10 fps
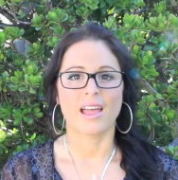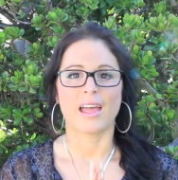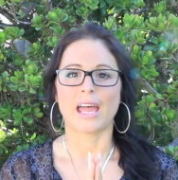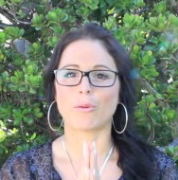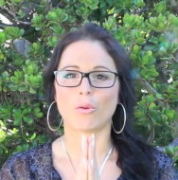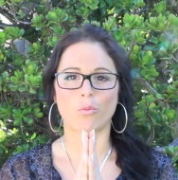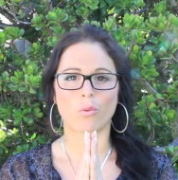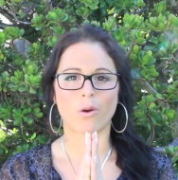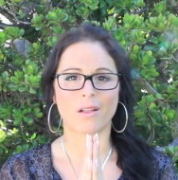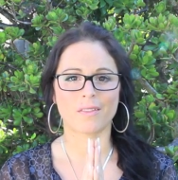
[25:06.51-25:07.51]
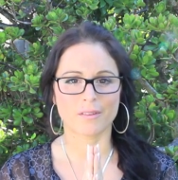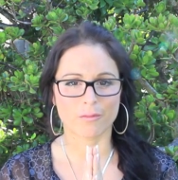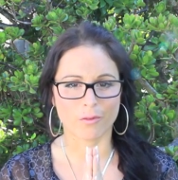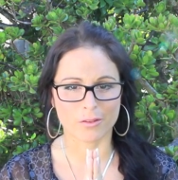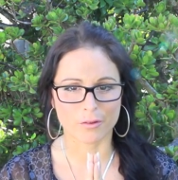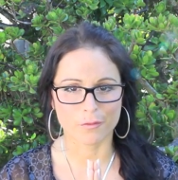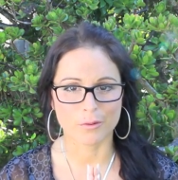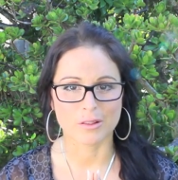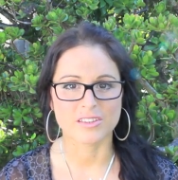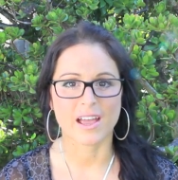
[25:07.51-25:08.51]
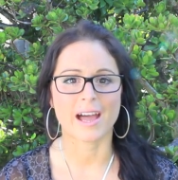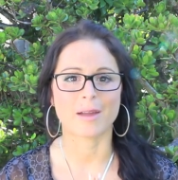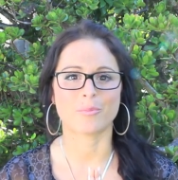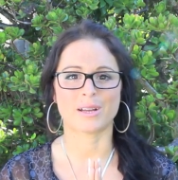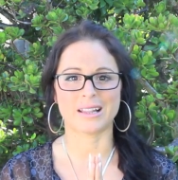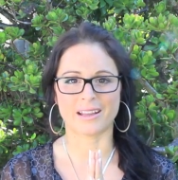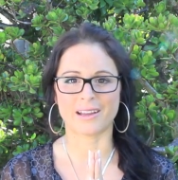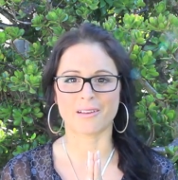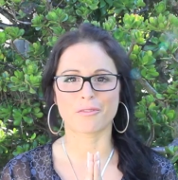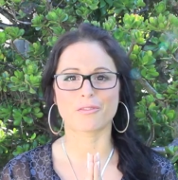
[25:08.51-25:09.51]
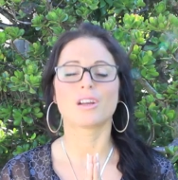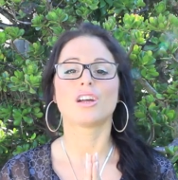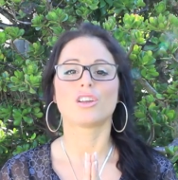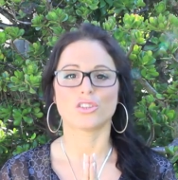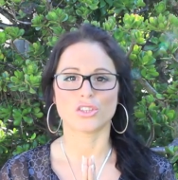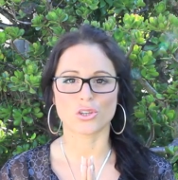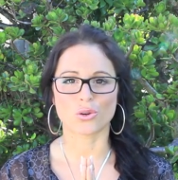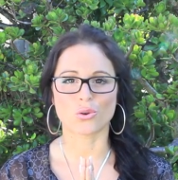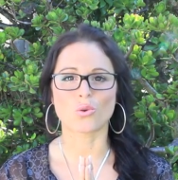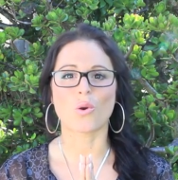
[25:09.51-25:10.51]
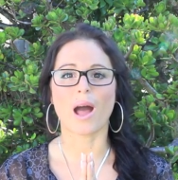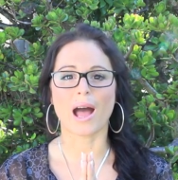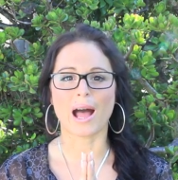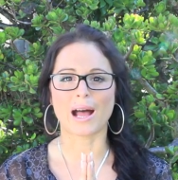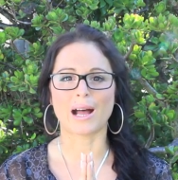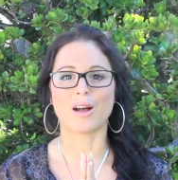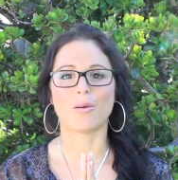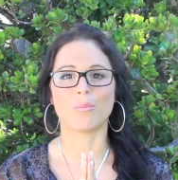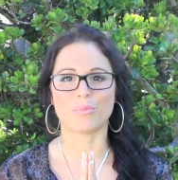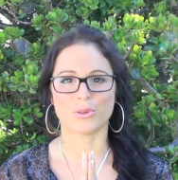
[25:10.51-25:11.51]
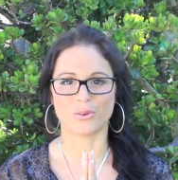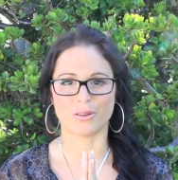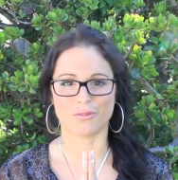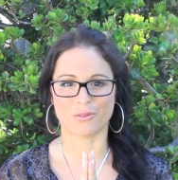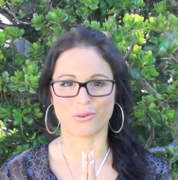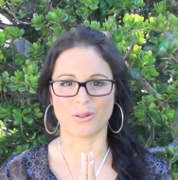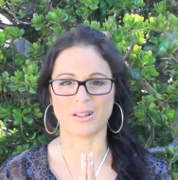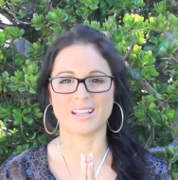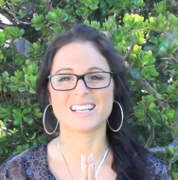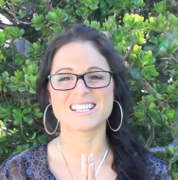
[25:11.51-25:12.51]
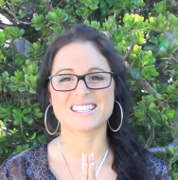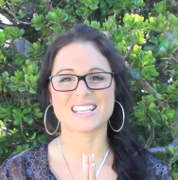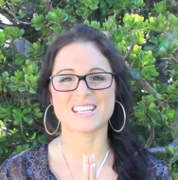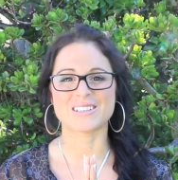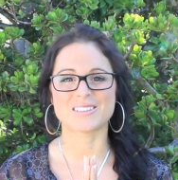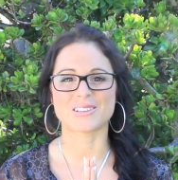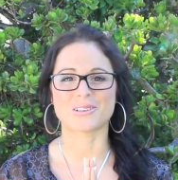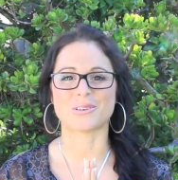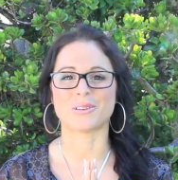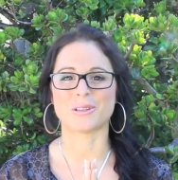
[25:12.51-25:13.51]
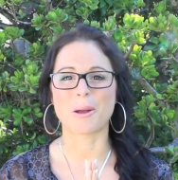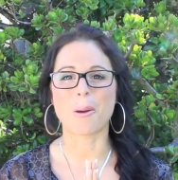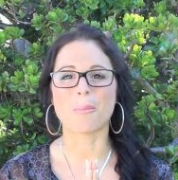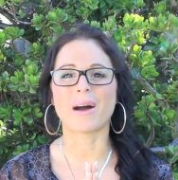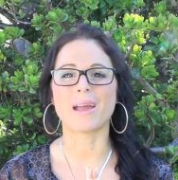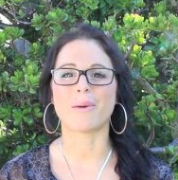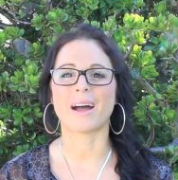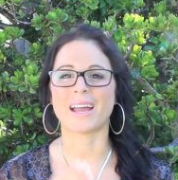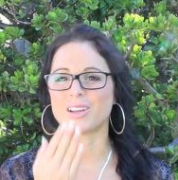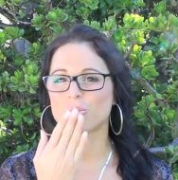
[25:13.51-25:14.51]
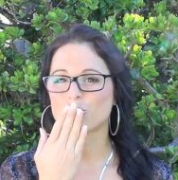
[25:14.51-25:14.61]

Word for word: Have a wonderful, wonderful time, my love. You are beautiful. See you soon. Bye bye.